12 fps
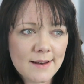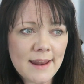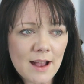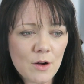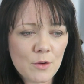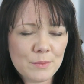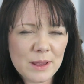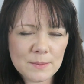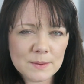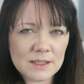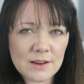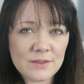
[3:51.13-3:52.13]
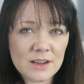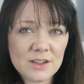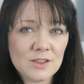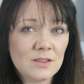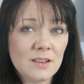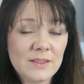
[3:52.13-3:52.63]
Now people's
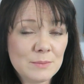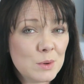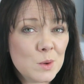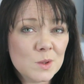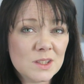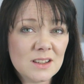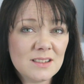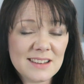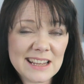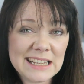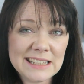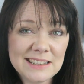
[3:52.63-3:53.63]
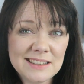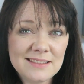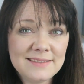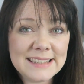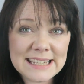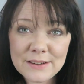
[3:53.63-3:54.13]
definition of important is
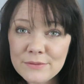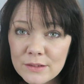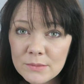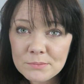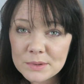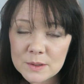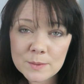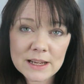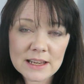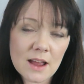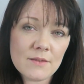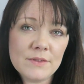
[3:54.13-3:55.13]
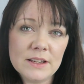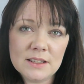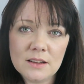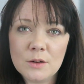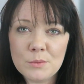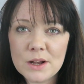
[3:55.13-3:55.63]
different between every
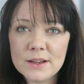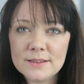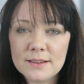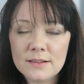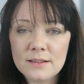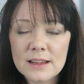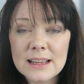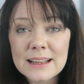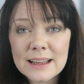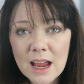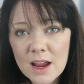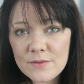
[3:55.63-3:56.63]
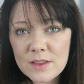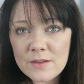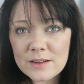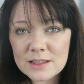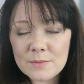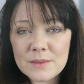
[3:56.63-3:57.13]
single person. If
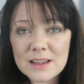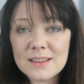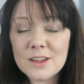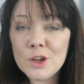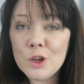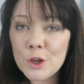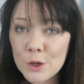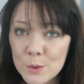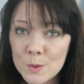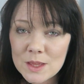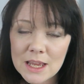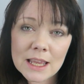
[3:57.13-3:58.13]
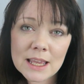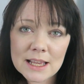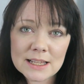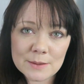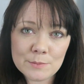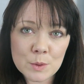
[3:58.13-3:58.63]
there is something that you think
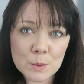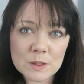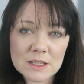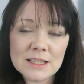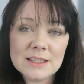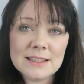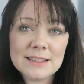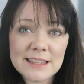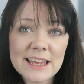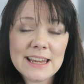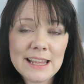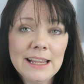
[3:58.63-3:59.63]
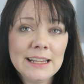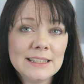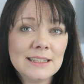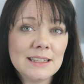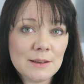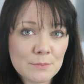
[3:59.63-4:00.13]
is important, then it
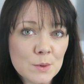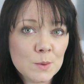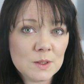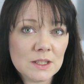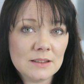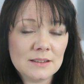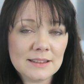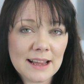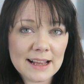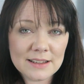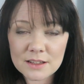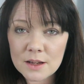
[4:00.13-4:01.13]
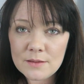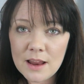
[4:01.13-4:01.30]
is important, and don't